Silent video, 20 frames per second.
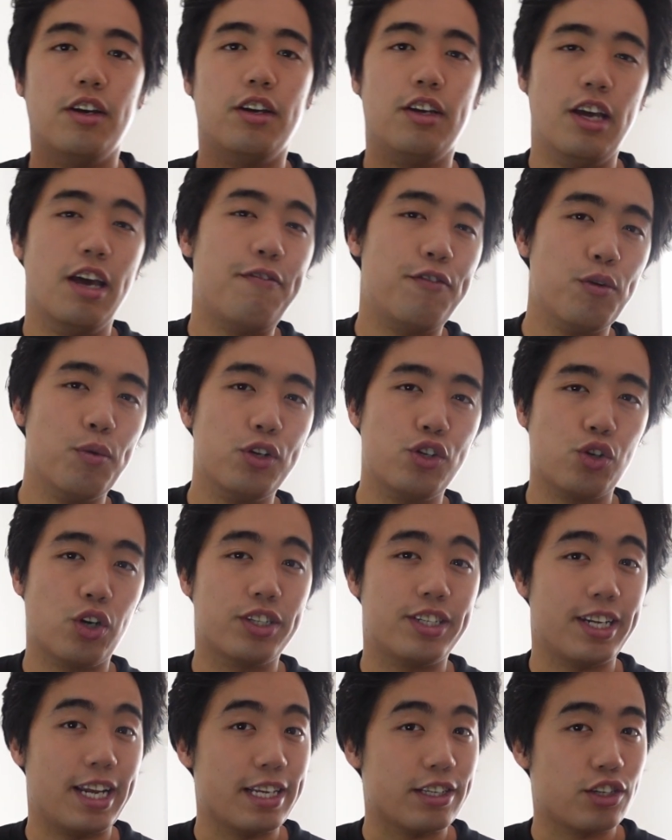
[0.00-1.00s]
If you enjoyed
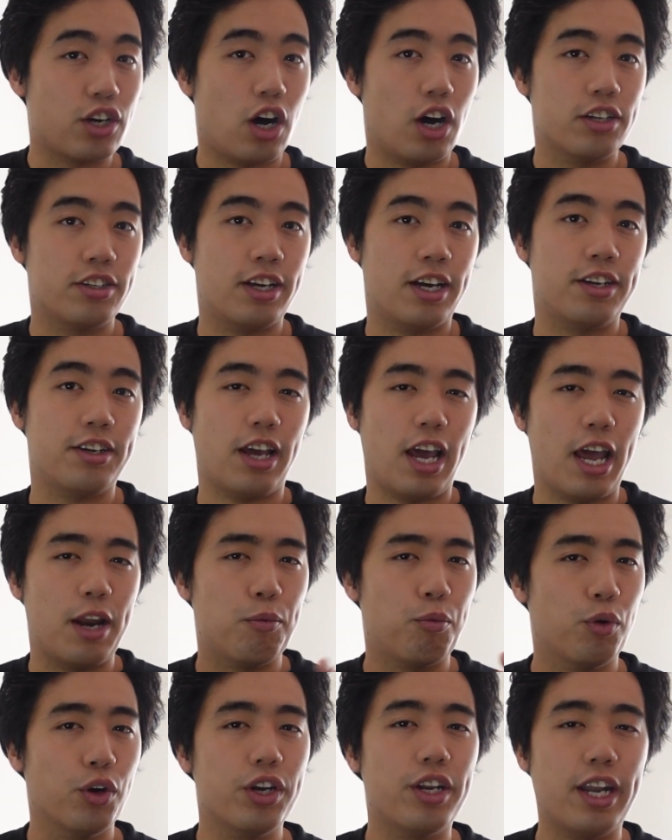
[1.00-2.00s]
today's content and
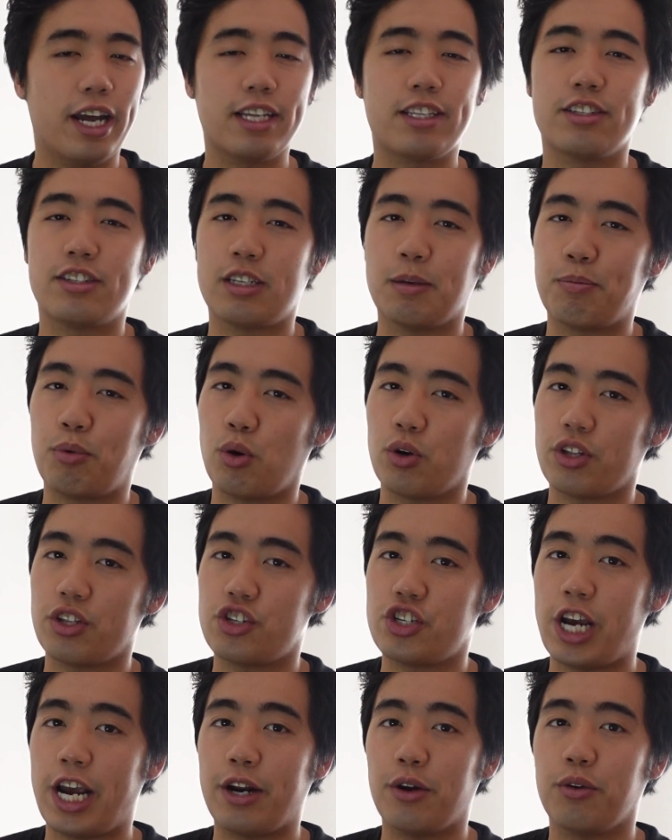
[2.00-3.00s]
would like to support the
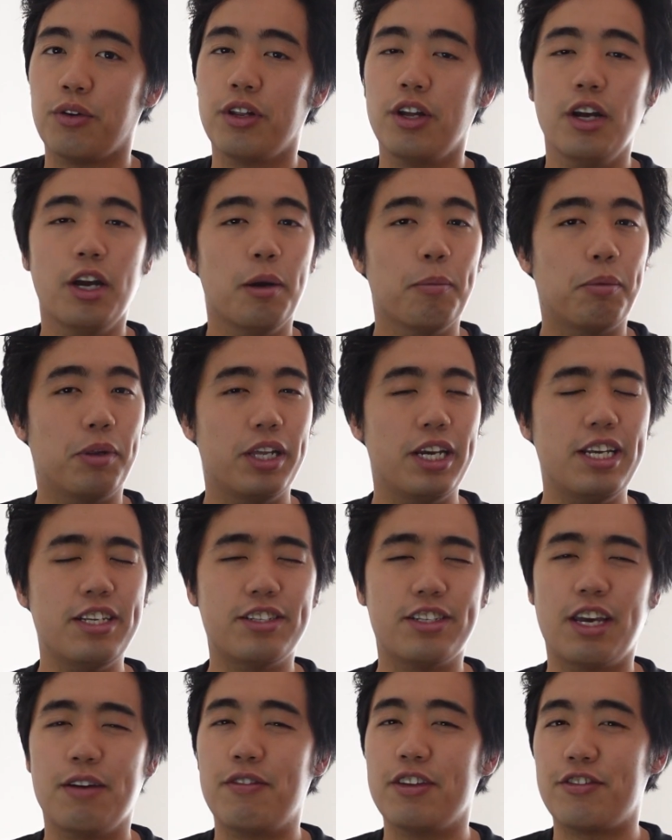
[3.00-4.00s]
channel, please
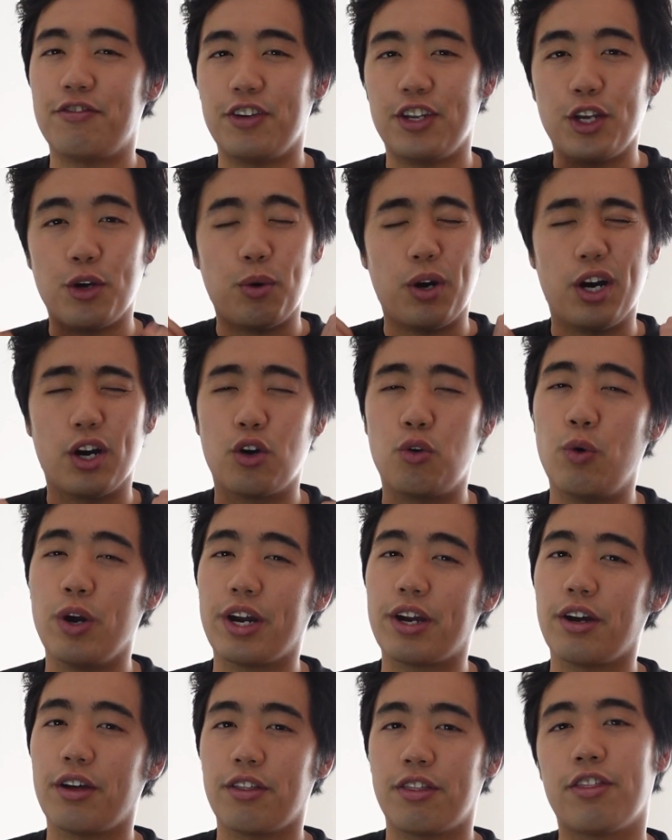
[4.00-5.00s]
give this video a
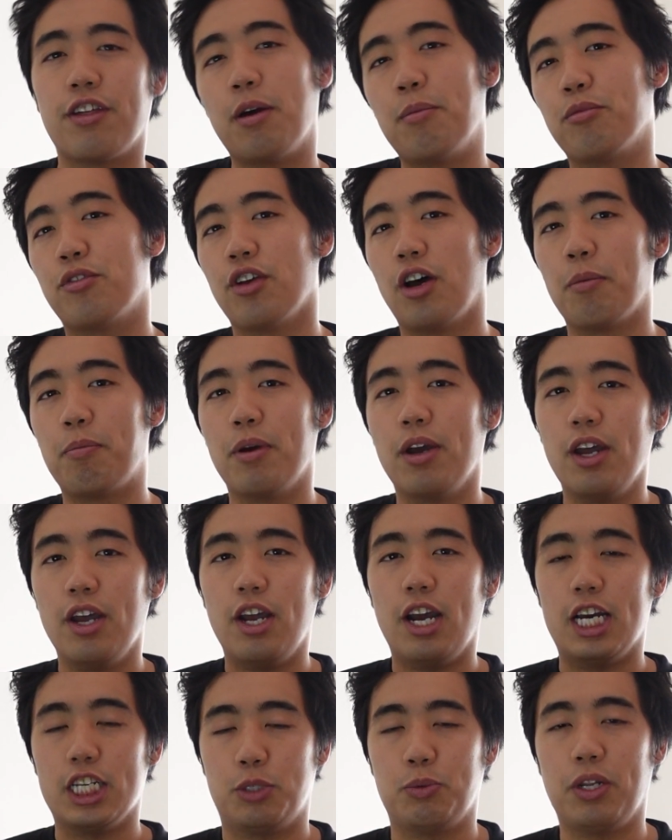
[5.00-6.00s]
quick thumbs up,
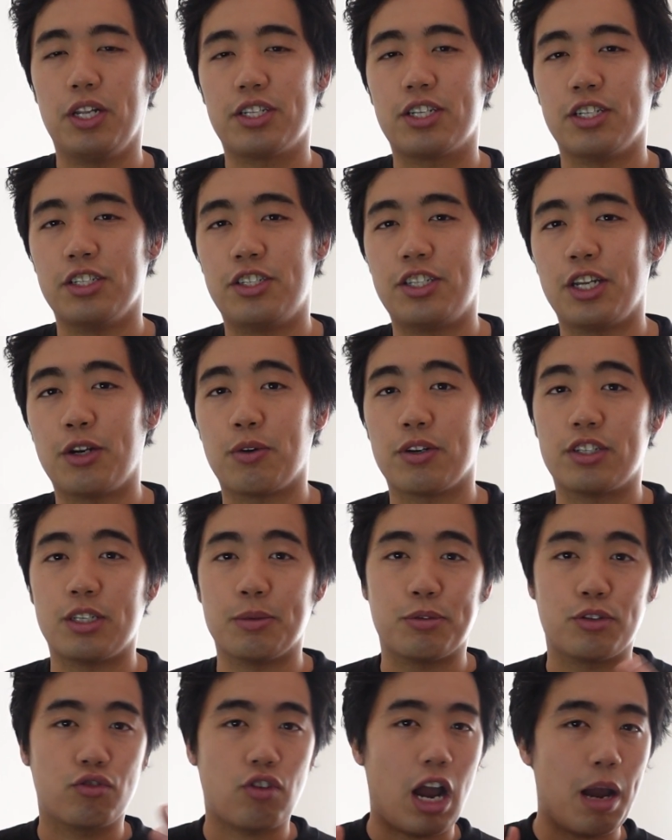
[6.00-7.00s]
as well as considering
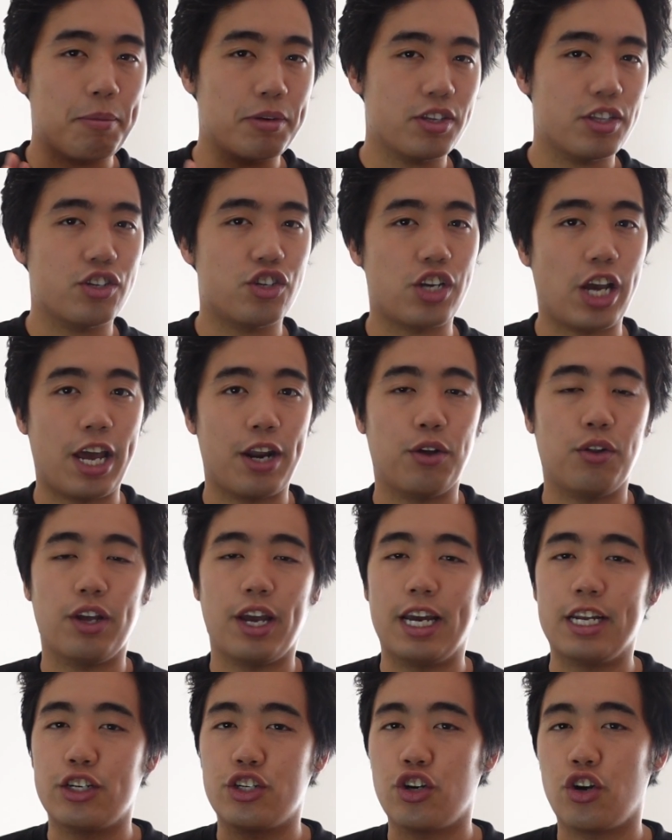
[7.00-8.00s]
subscribing to the channel
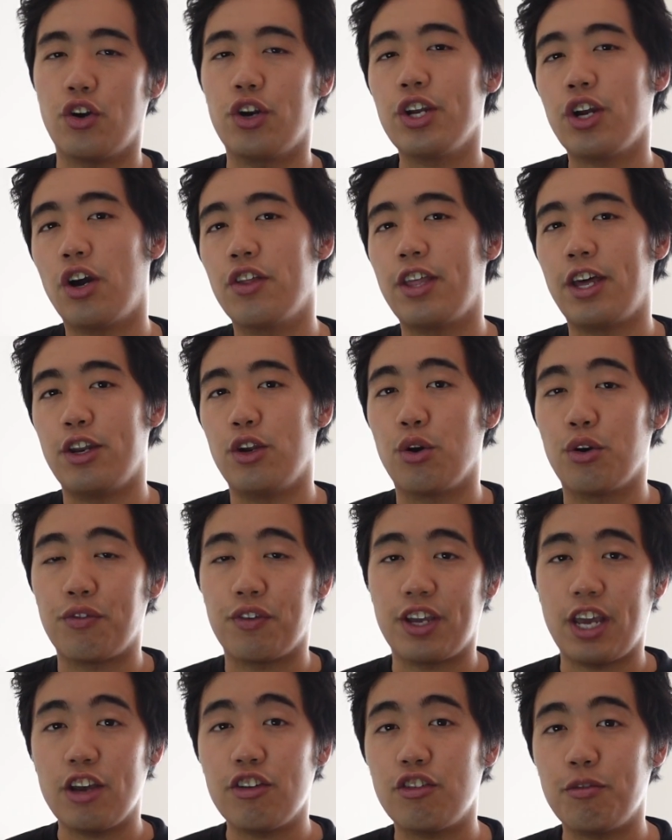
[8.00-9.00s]
and turning on that
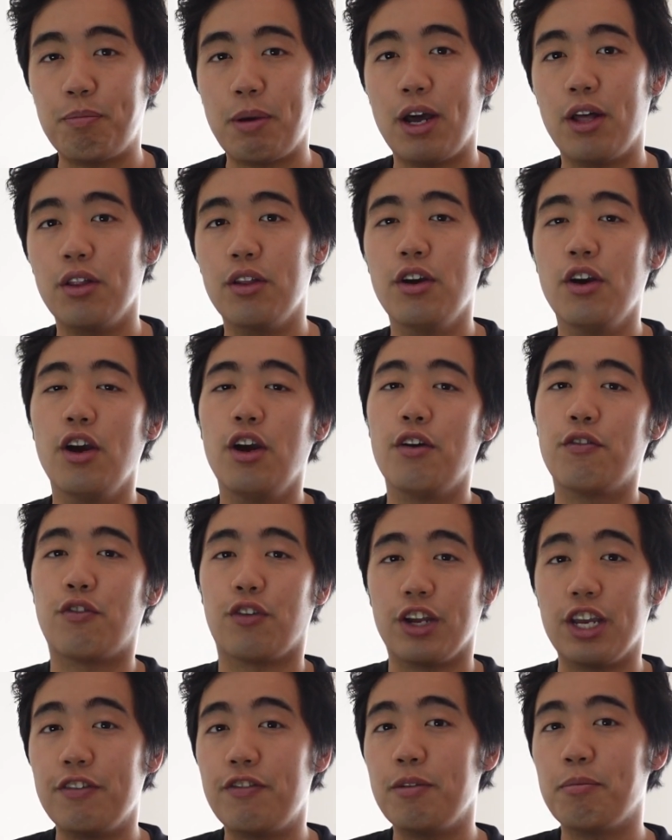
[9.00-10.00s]
notification bell for
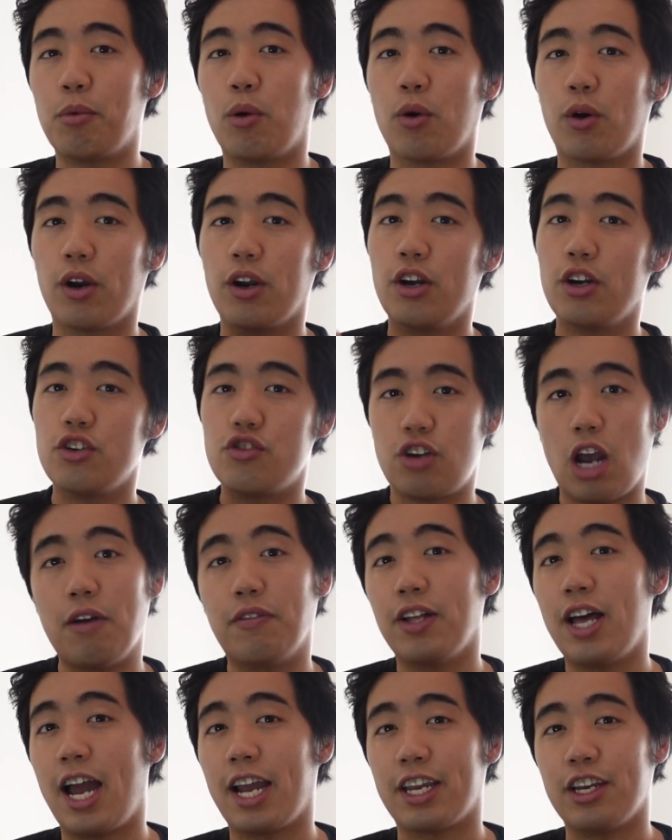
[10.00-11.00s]
even more travel
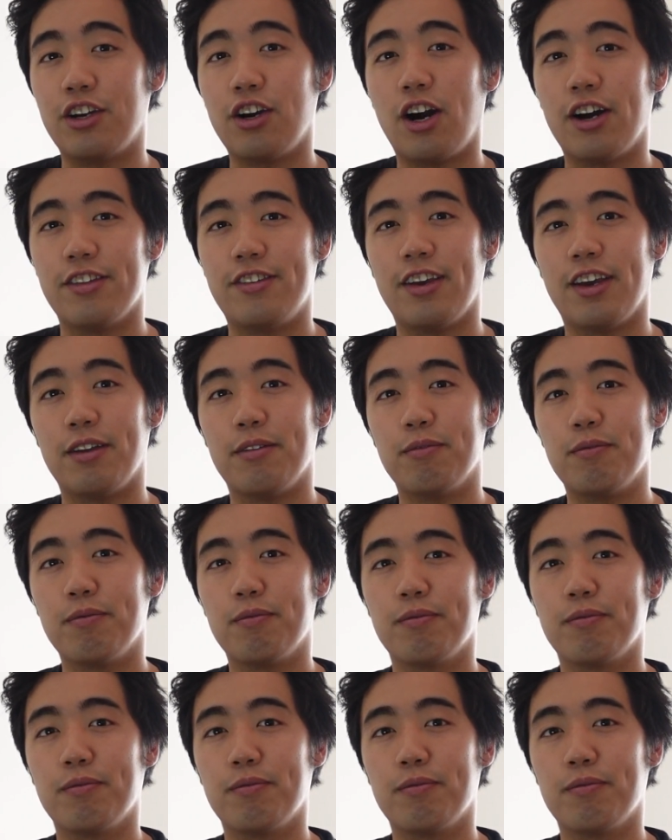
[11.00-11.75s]
hacking content.